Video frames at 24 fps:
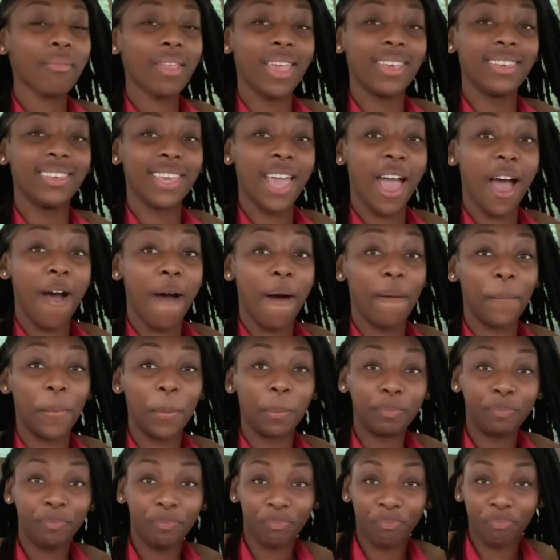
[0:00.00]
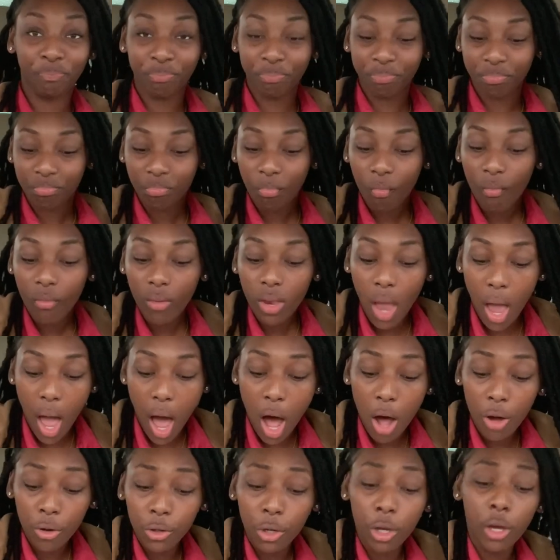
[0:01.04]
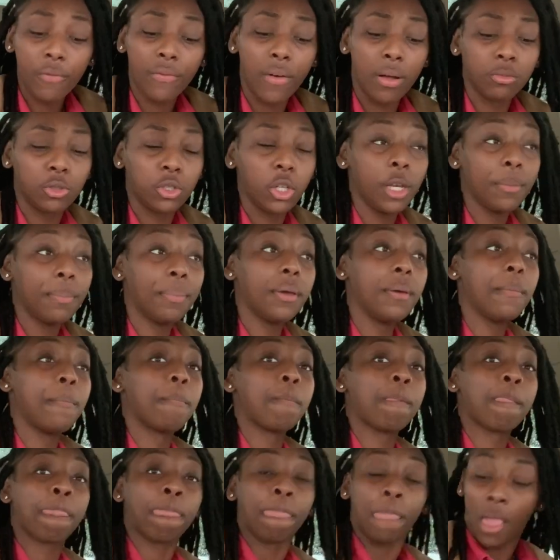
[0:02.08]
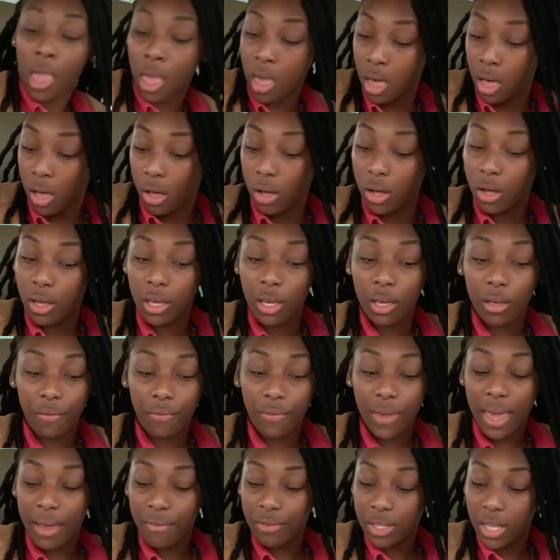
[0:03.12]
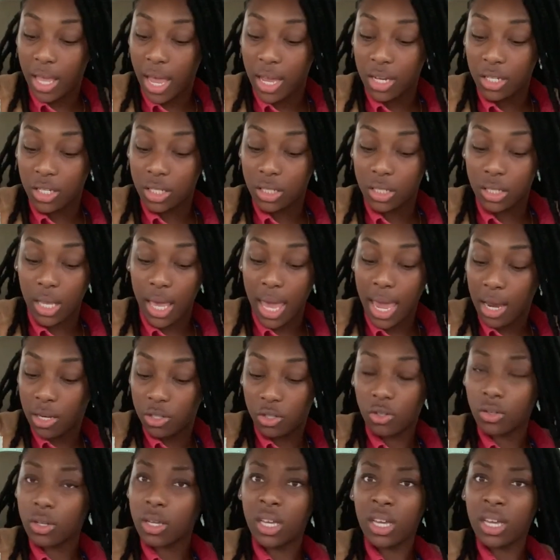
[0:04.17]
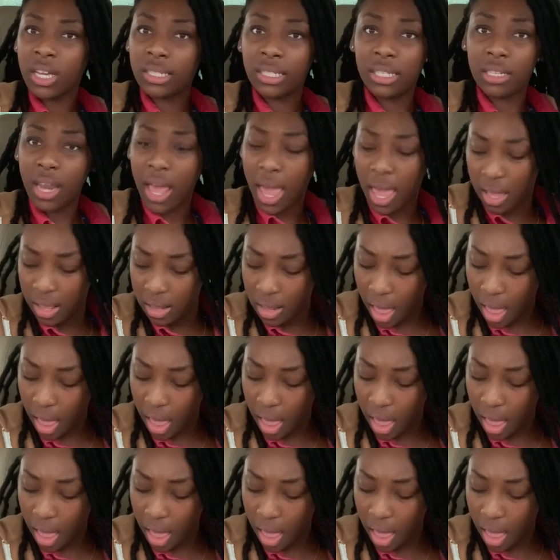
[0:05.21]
Y'all, I don't know if I'm tripping or if everything just extra good today.